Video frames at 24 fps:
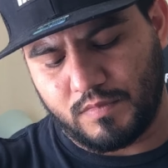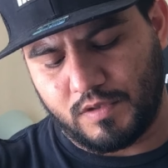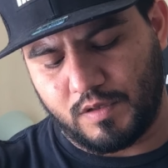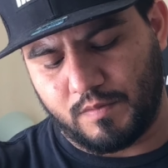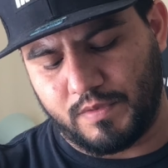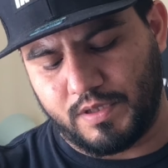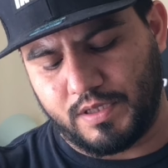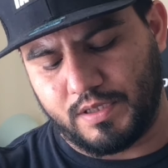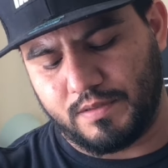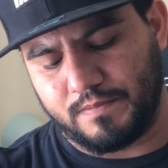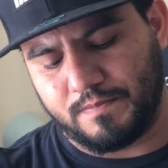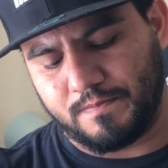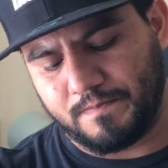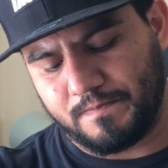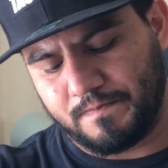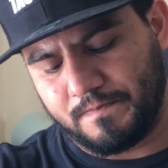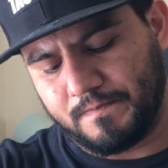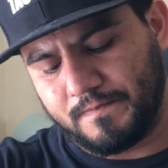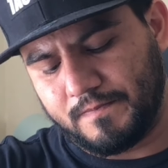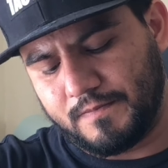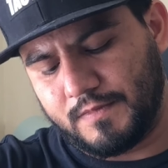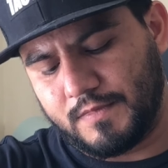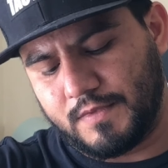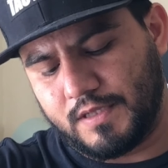Let me
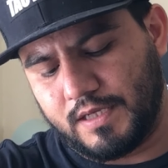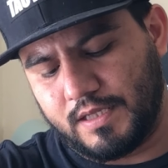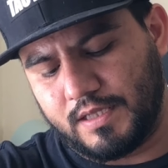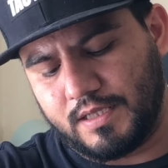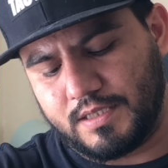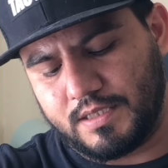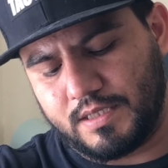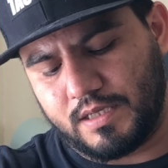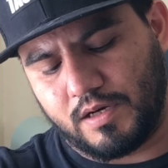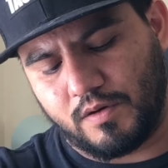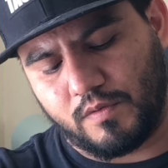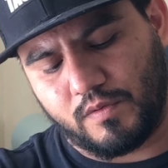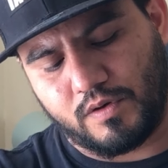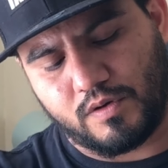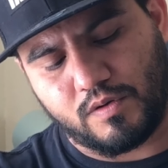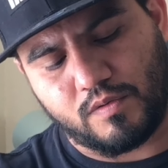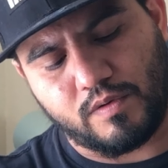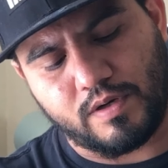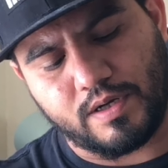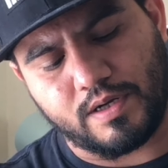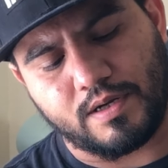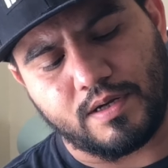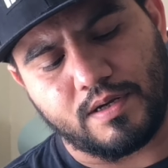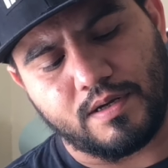take this out real
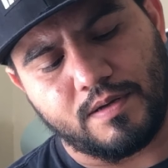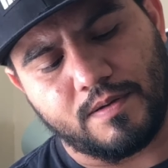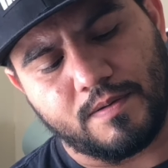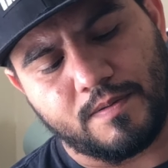quick.